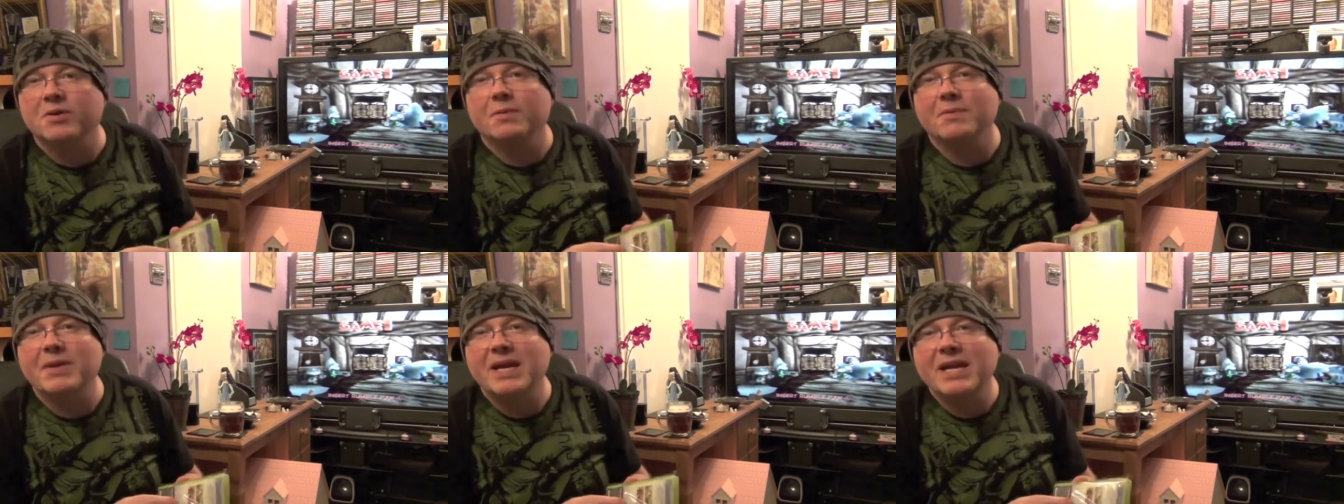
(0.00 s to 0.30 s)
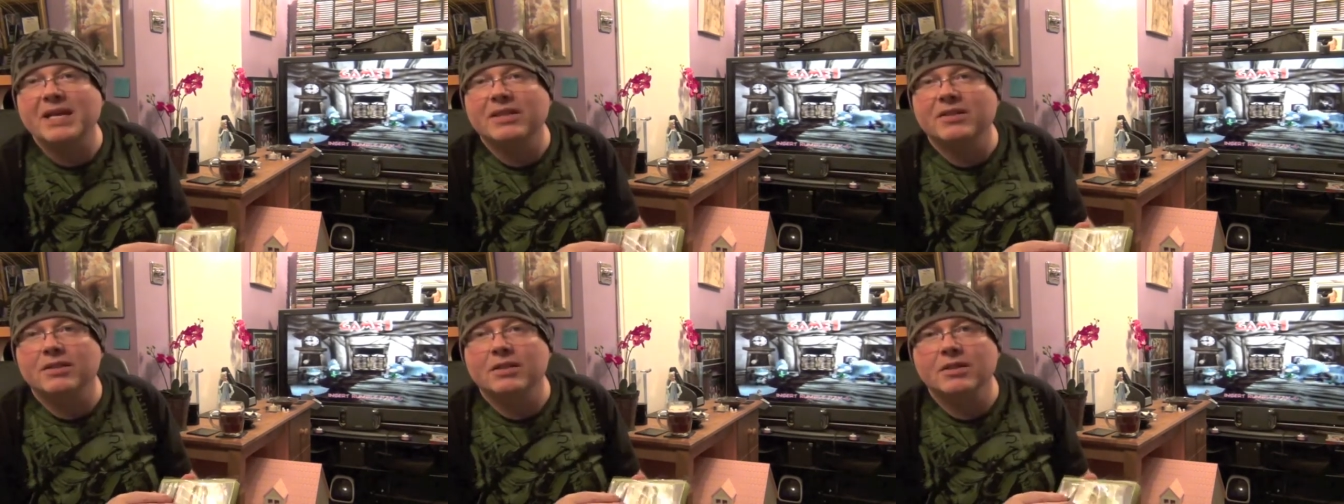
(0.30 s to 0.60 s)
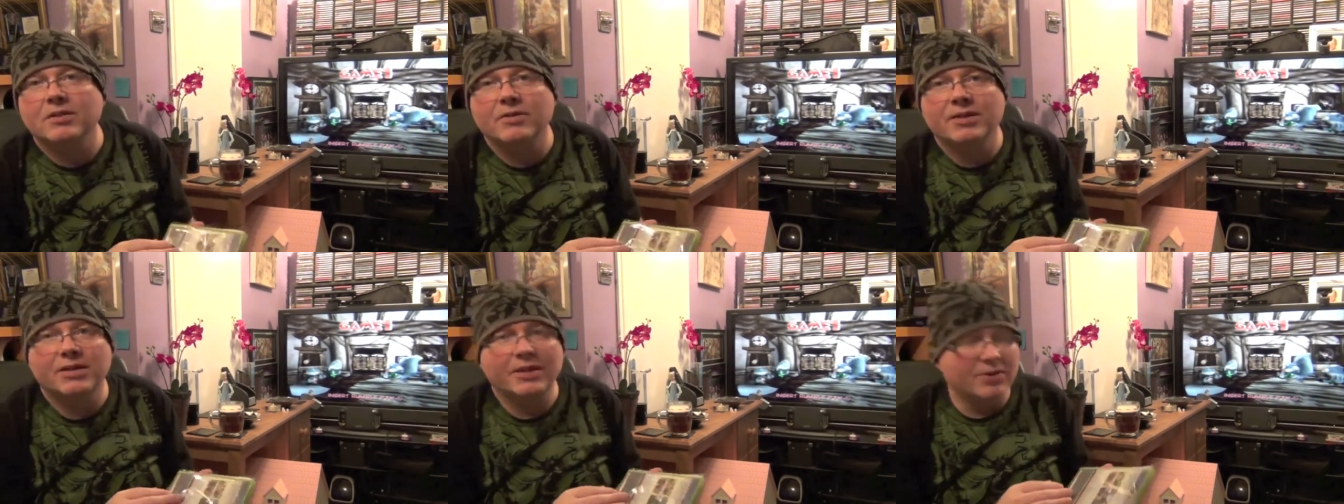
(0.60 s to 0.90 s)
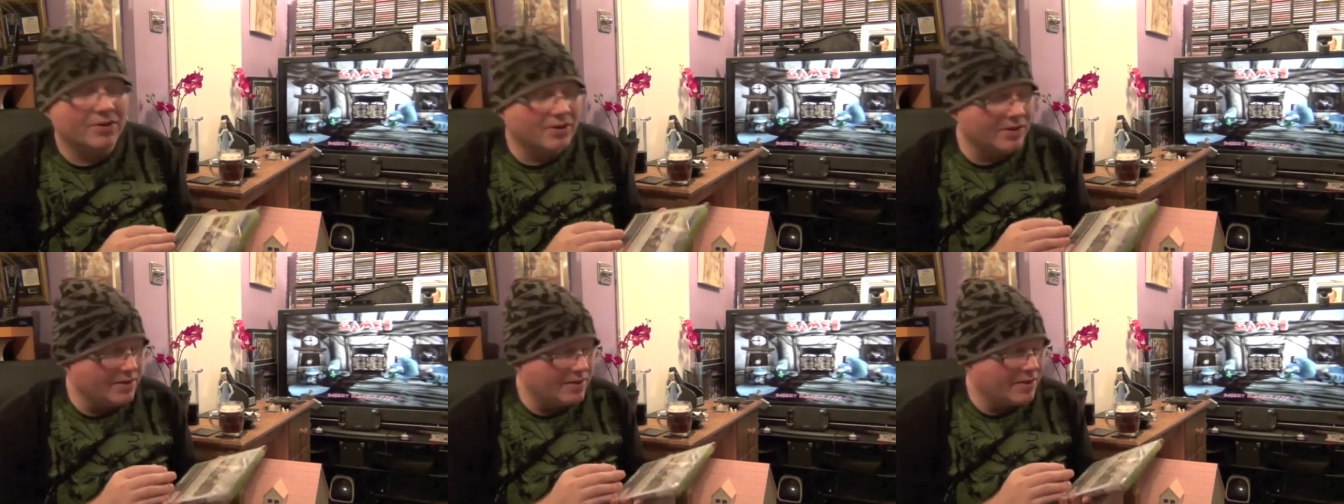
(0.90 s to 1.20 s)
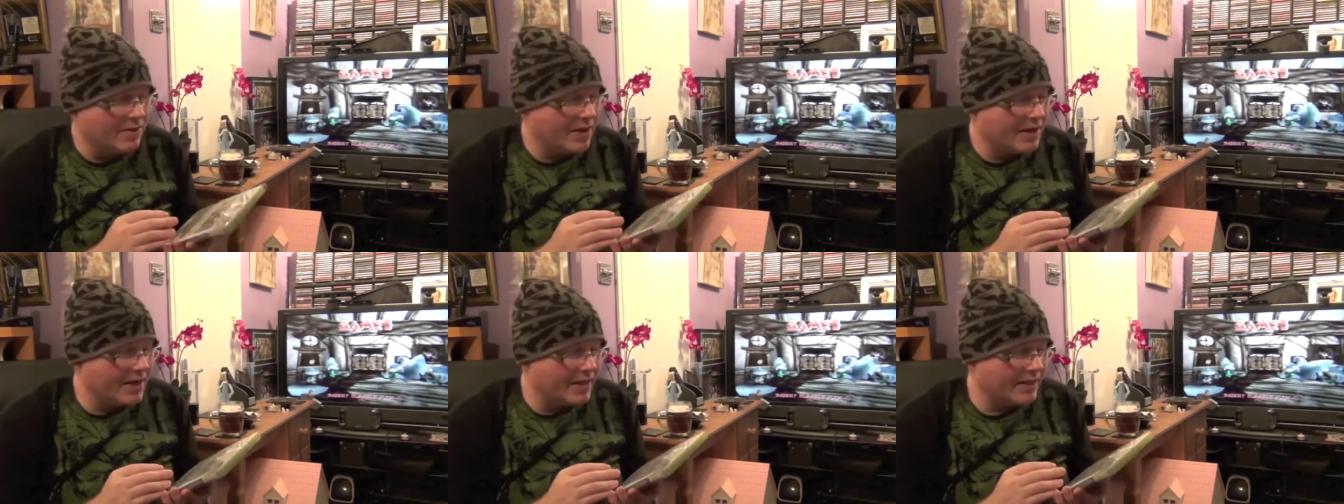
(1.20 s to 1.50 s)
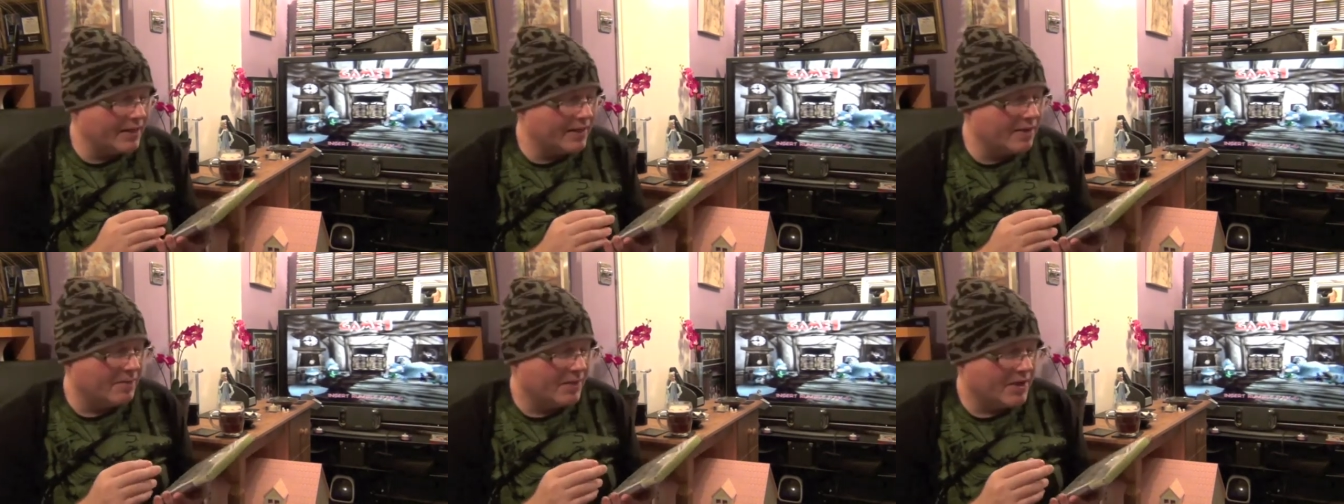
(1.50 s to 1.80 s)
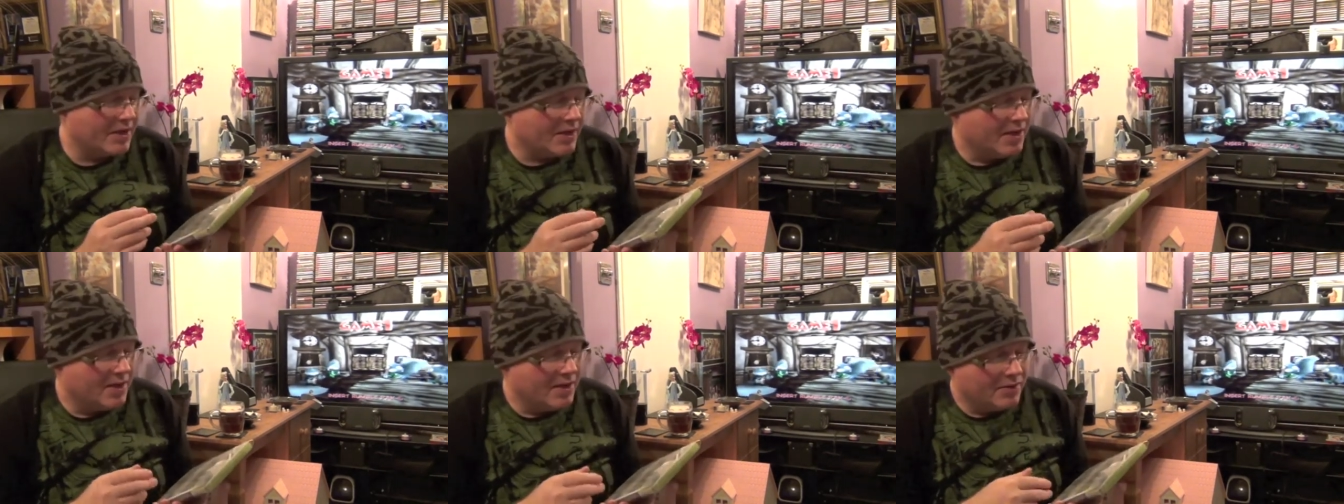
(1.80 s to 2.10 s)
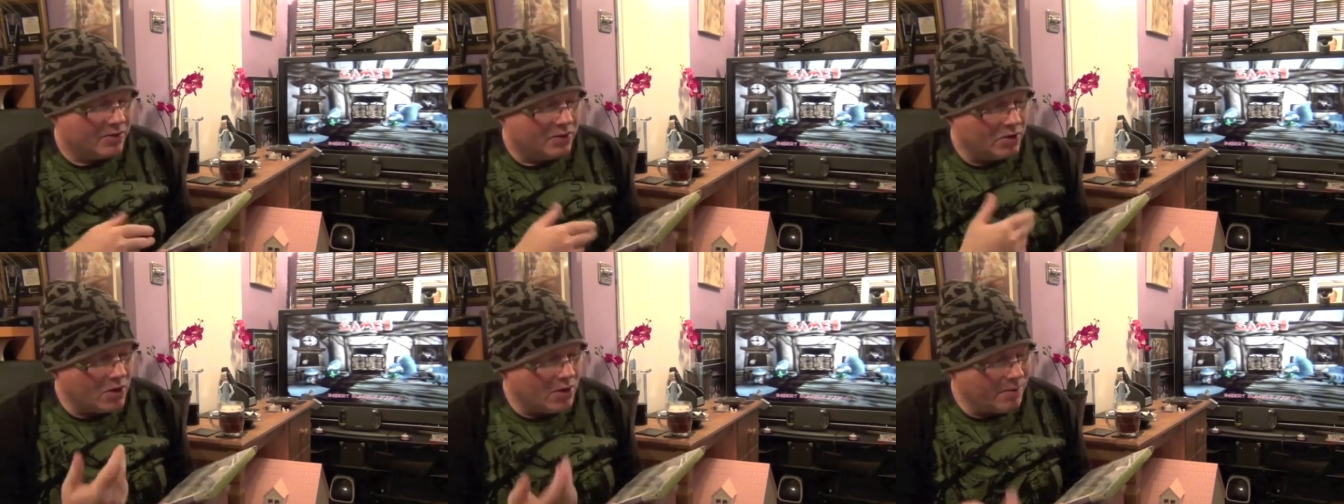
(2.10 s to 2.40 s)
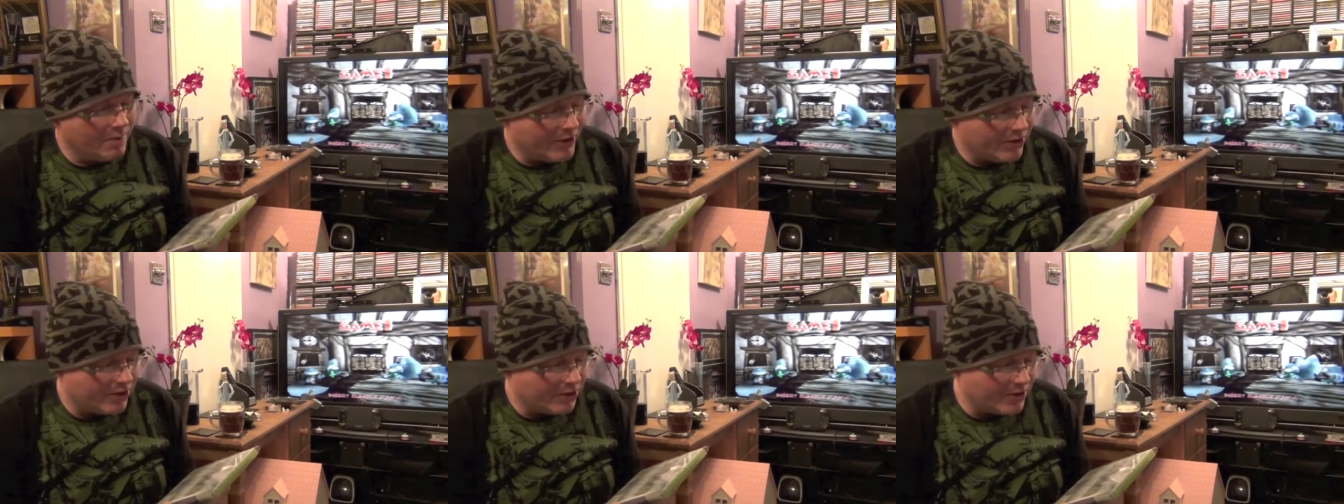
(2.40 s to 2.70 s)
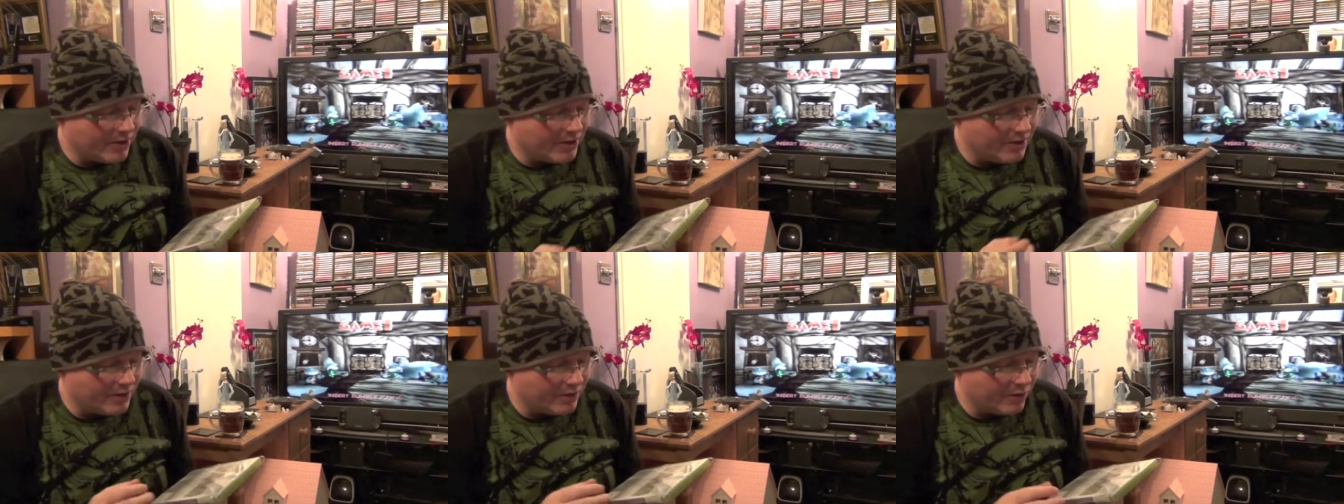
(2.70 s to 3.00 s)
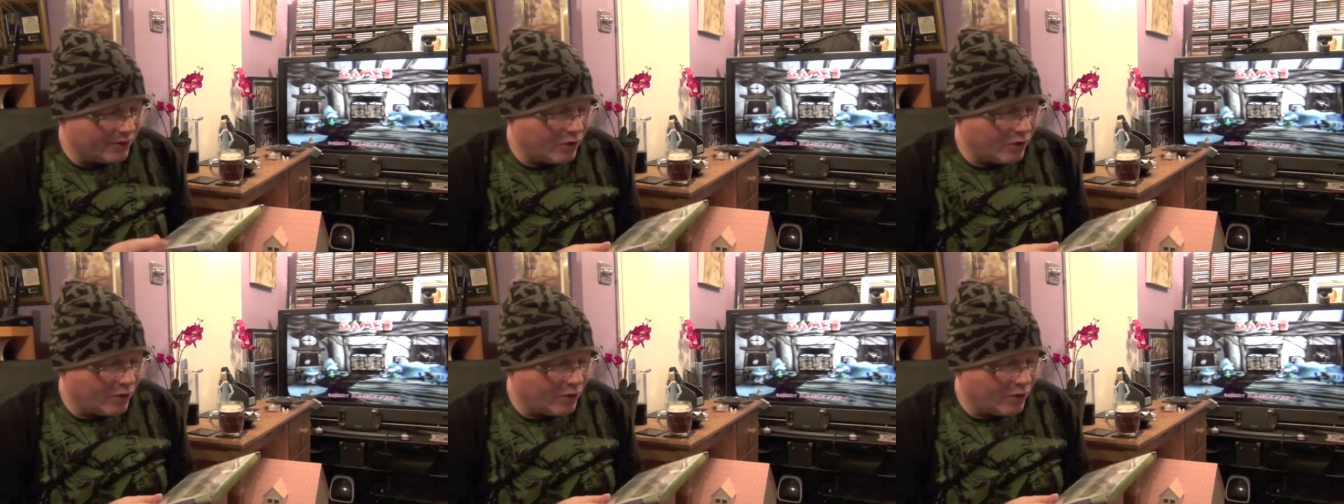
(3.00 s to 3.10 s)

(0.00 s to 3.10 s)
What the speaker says: on the PS2 edition, like new missions,